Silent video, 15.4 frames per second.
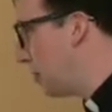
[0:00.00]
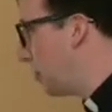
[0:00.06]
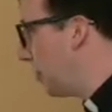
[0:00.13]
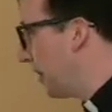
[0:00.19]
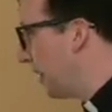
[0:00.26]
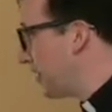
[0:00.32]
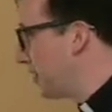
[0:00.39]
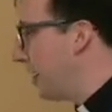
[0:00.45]

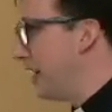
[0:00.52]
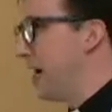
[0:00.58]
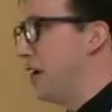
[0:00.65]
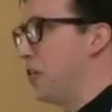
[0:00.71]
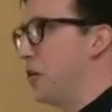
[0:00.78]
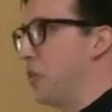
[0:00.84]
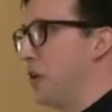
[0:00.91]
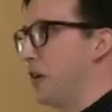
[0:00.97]
But that's not
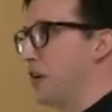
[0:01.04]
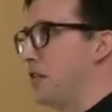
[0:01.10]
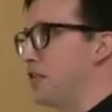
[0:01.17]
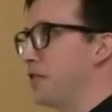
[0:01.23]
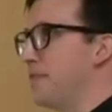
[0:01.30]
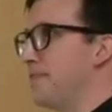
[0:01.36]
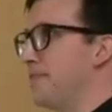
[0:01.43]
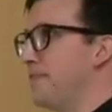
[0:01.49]
how it
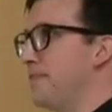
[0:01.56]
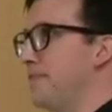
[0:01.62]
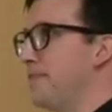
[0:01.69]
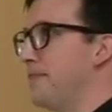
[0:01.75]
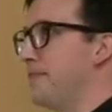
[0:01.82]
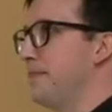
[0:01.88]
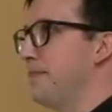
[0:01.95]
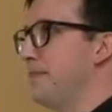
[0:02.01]
works
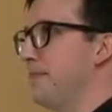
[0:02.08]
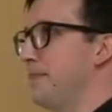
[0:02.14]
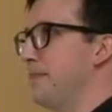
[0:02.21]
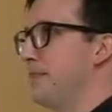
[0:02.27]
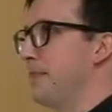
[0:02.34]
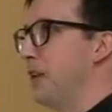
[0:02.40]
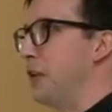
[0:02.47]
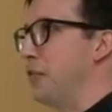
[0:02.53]

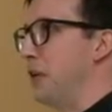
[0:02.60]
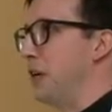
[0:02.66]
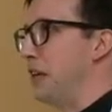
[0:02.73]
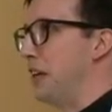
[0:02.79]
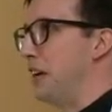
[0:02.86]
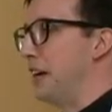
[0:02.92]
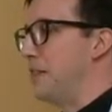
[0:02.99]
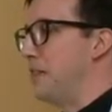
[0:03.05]
in
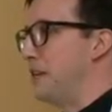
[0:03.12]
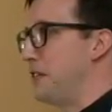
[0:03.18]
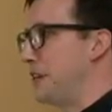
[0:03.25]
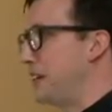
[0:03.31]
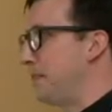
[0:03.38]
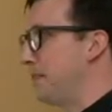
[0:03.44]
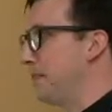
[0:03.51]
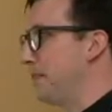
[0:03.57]
real life, is
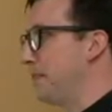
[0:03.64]
it?